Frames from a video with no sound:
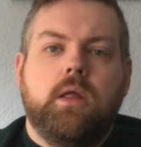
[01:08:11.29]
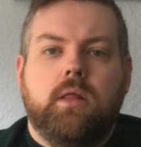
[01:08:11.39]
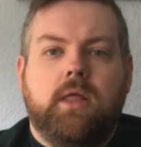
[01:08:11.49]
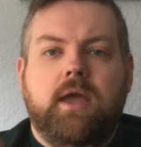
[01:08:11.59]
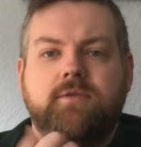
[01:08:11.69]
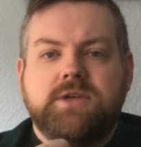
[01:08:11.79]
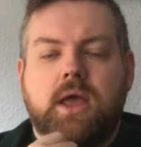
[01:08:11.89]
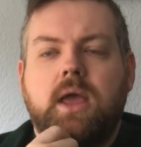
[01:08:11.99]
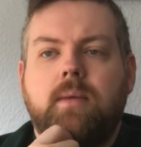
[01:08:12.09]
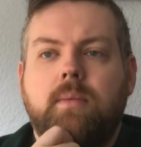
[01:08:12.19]

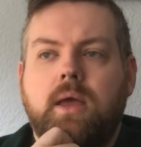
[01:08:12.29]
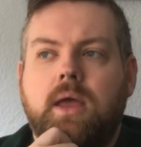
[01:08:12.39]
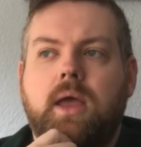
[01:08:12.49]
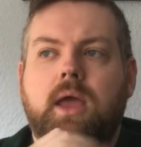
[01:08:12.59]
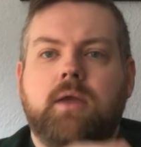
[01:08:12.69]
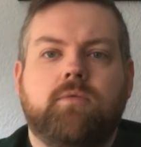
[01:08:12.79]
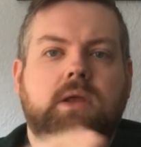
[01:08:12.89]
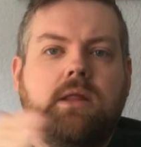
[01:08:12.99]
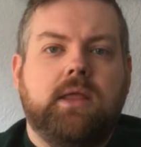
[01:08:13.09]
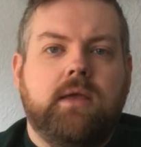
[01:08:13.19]
lifetime and
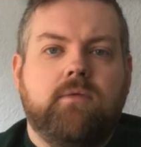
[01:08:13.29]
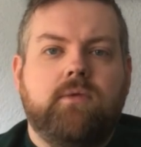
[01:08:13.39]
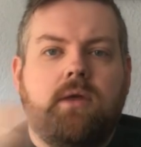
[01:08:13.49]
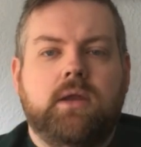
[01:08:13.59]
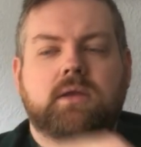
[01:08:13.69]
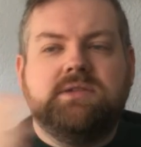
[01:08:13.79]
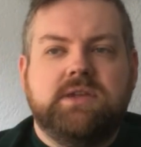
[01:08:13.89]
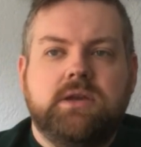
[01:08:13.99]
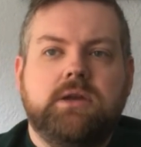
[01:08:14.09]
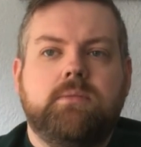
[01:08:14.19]
relive an
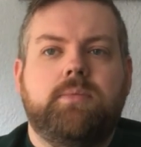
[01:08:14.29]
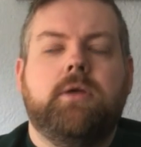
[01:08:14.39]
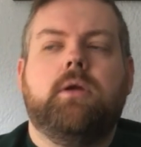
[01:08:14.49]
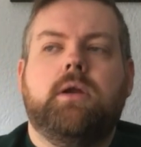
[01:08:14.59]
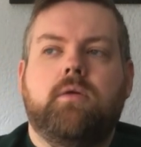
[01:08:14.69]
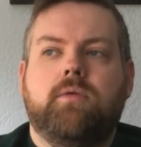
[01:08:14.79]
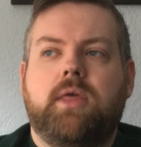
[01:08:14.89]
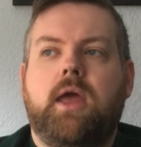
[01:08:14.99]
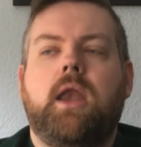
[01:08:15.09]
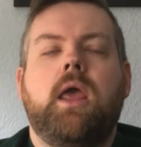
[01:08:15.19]
extended period over
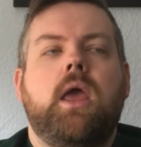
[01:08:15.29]
that.